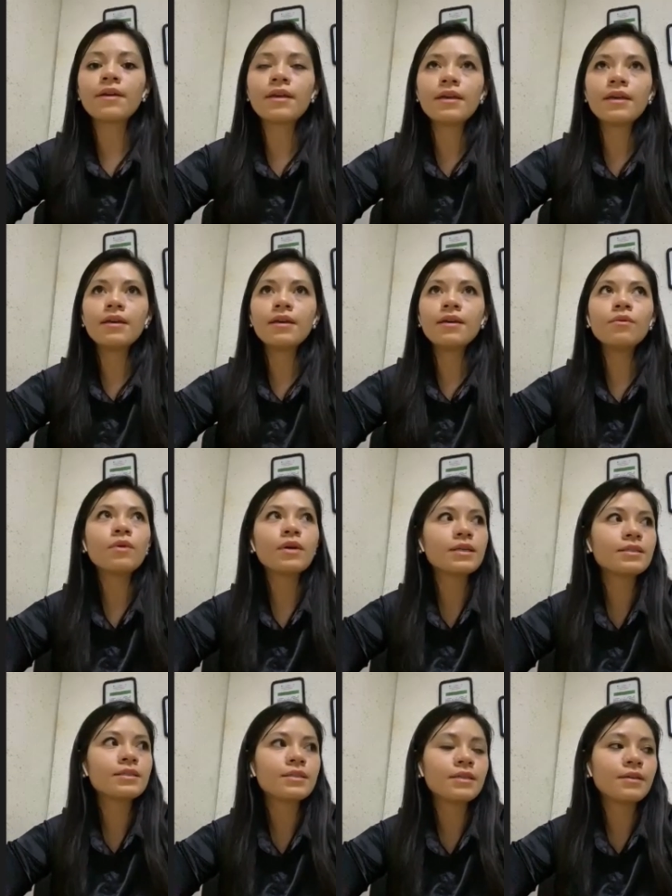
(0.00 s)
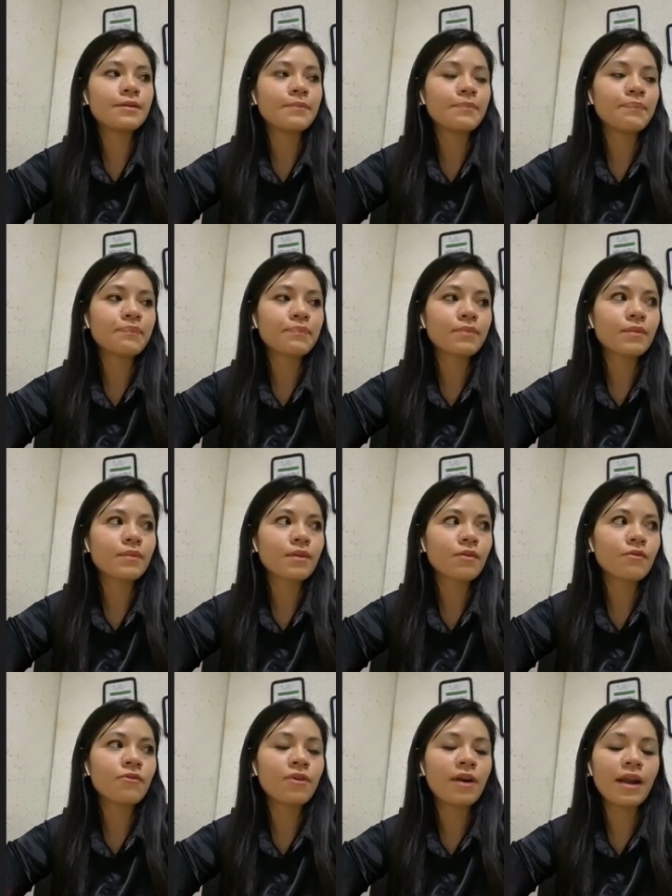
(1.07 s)
he was um,
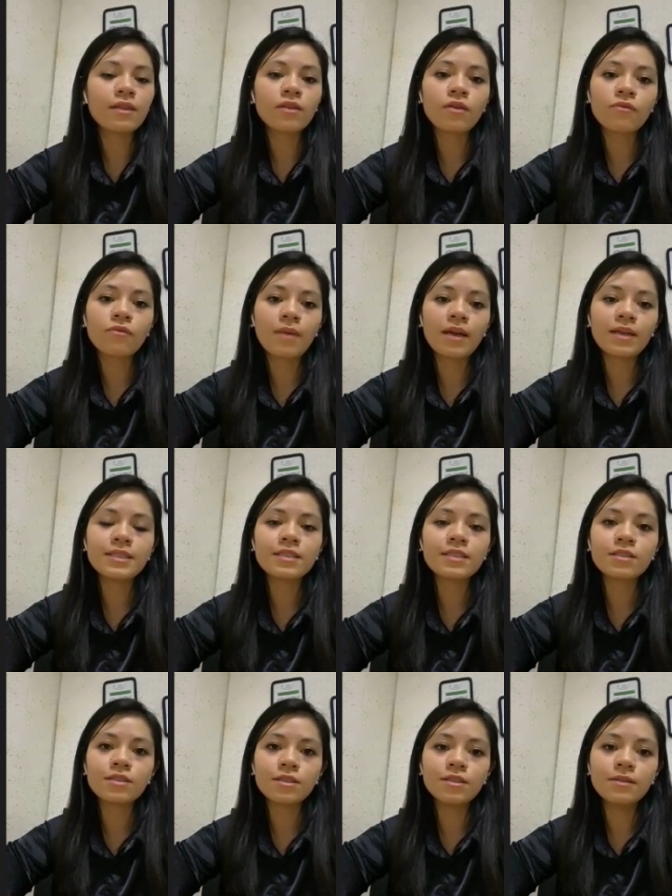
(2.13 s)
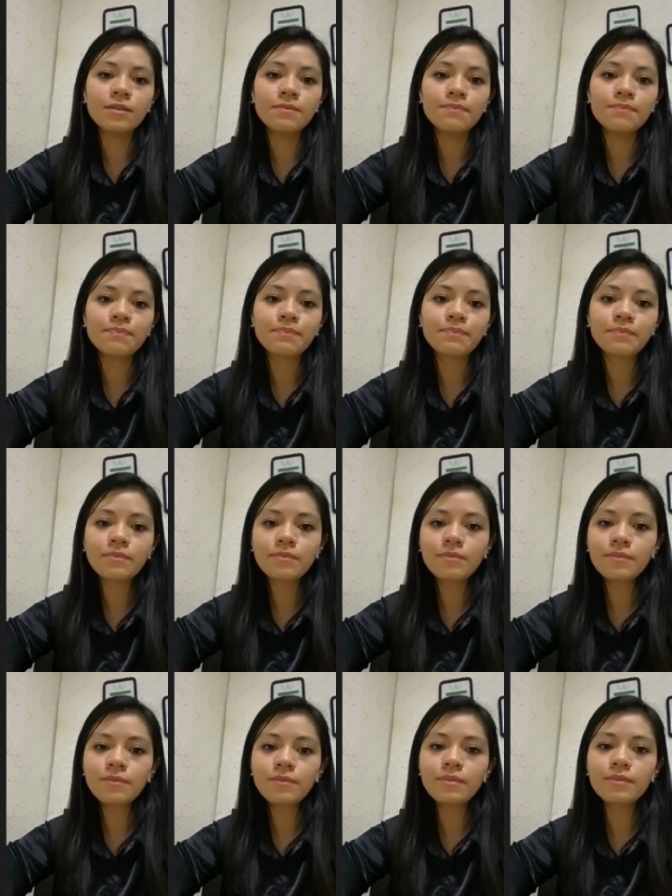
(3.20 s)
a friend of my sister.
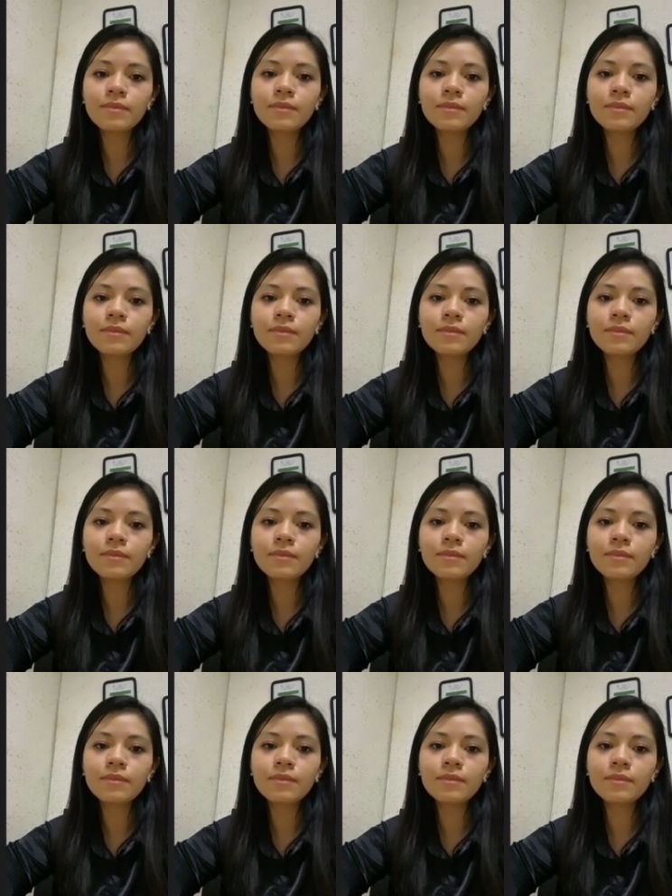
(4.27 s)
Oh,